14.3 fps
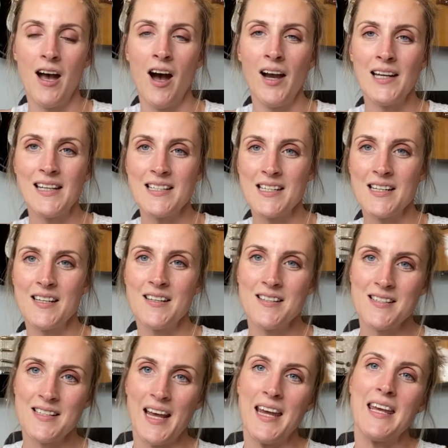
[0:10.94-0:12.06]

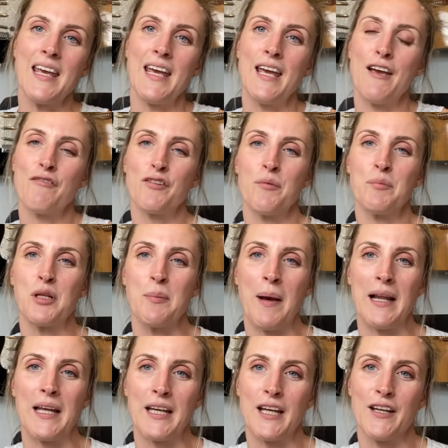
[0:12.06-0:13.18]
LinkedIners, Kate here from
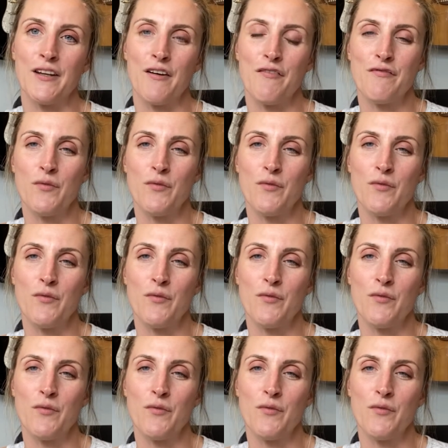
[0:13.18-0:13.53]
Pelican